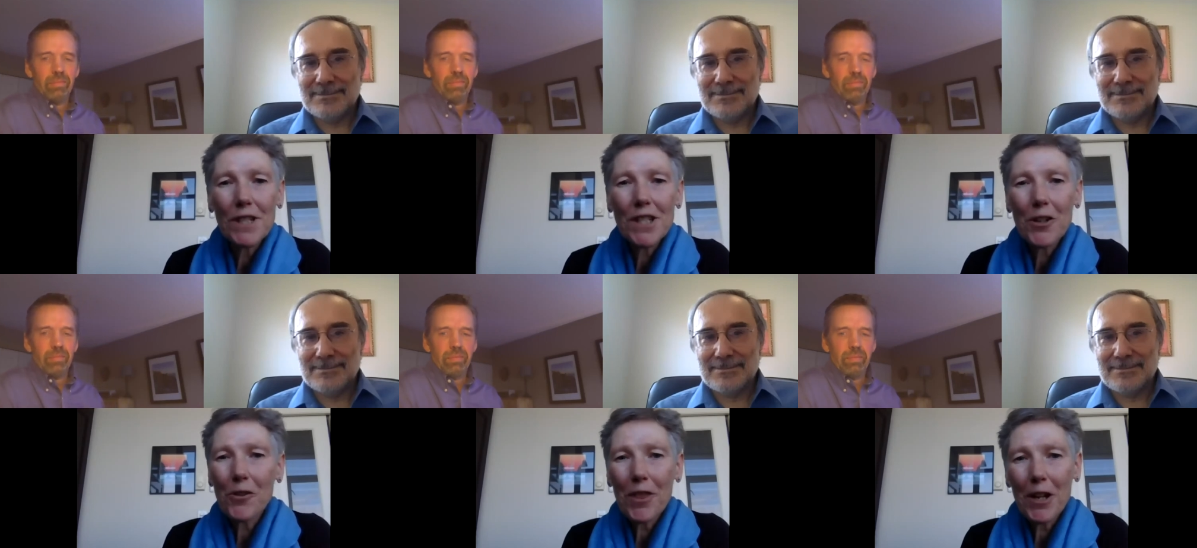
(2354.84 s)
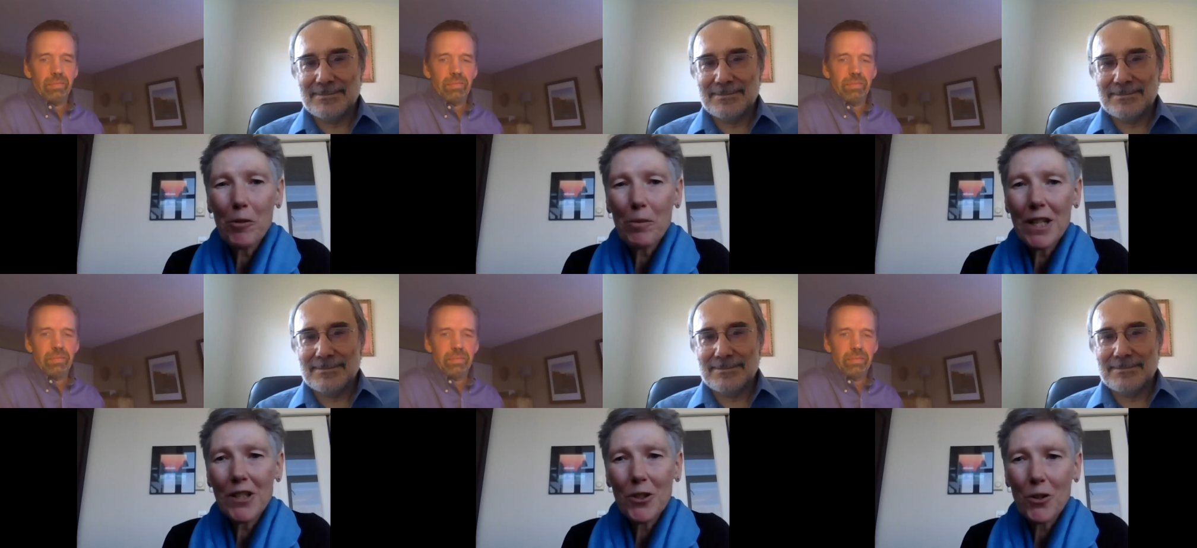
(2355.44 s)

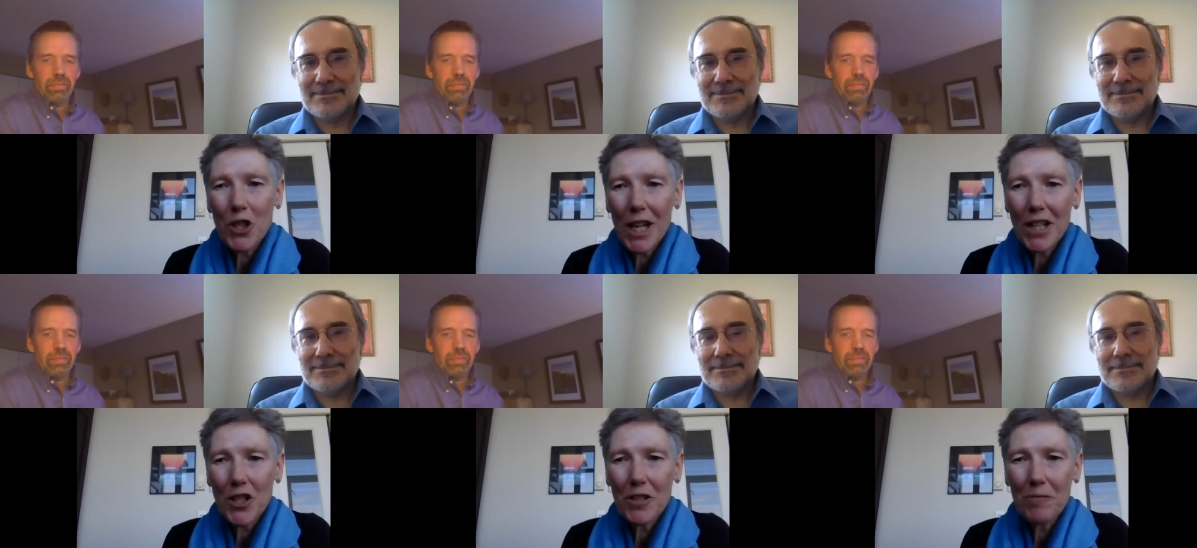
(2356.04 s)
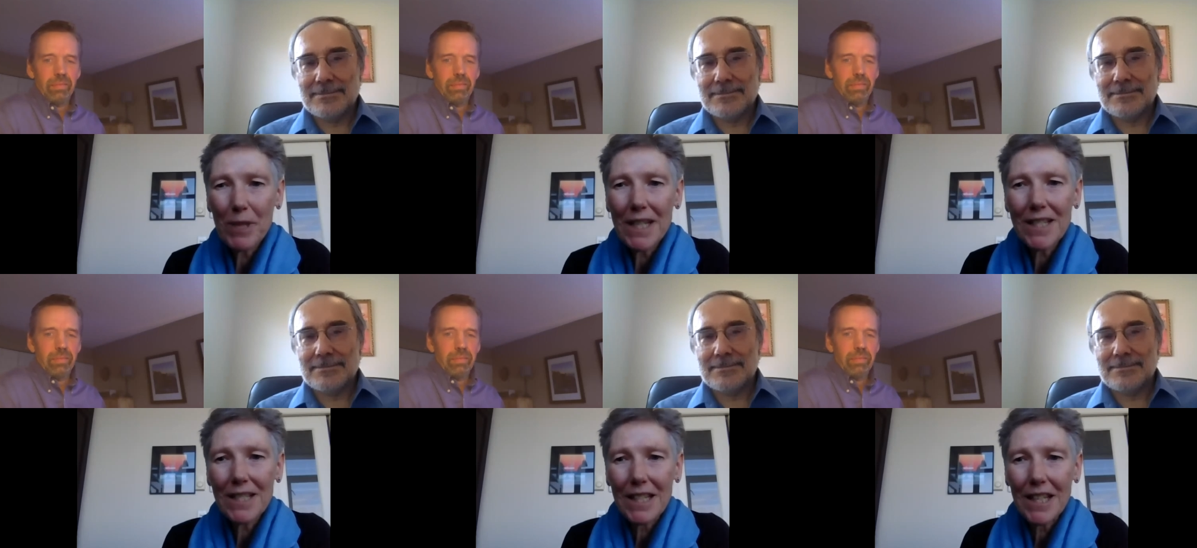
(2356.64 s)
Speaker 1: Physiotherapy Association of B
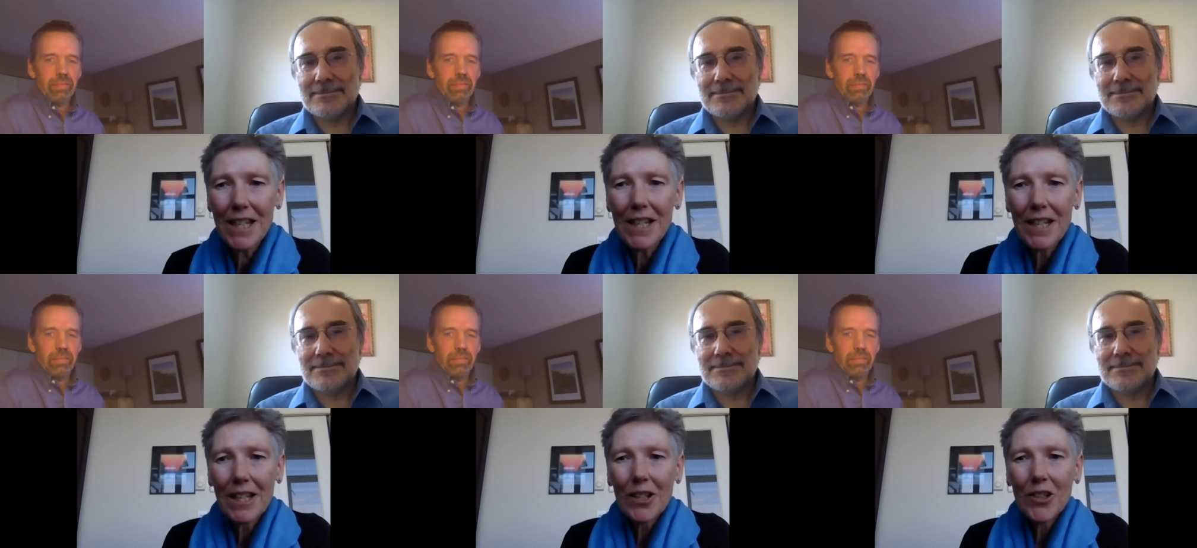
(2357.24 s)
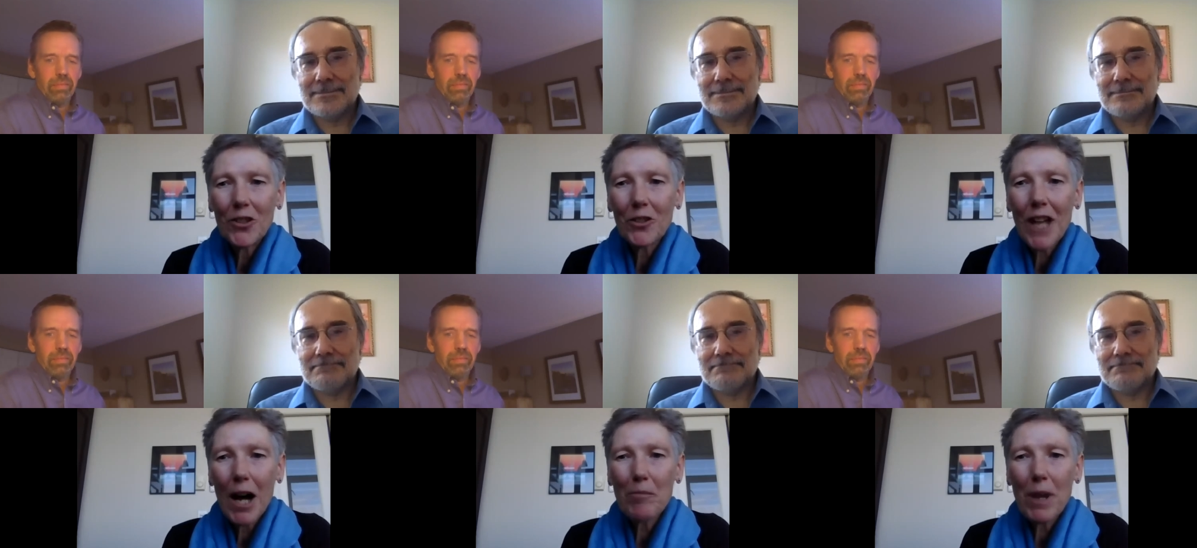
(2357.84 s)
C, you'll
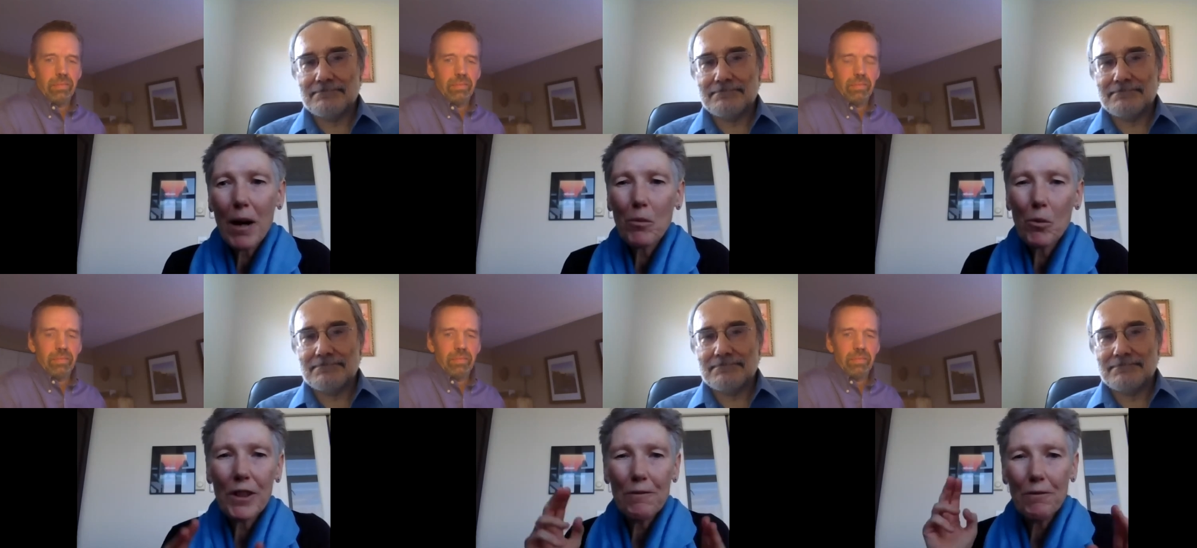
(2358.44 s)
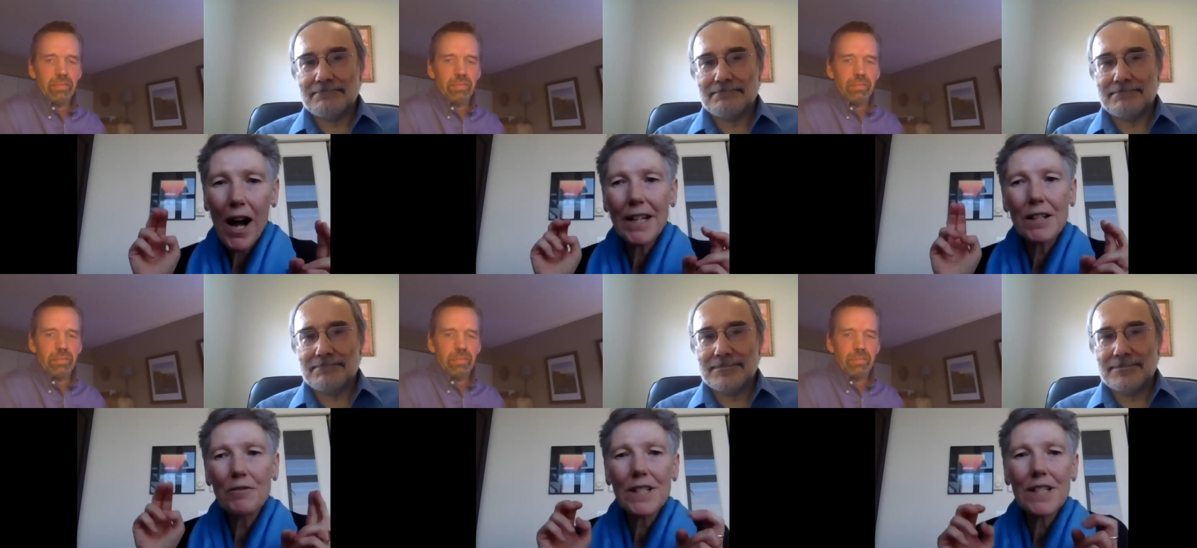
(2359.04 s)
come up with Find
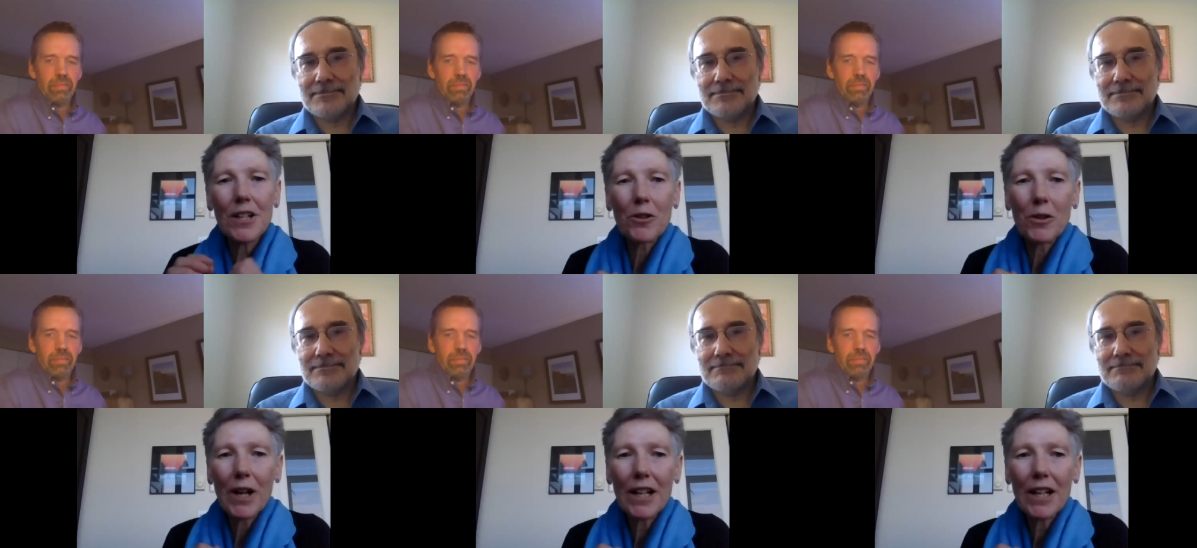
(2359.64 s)
a Physio.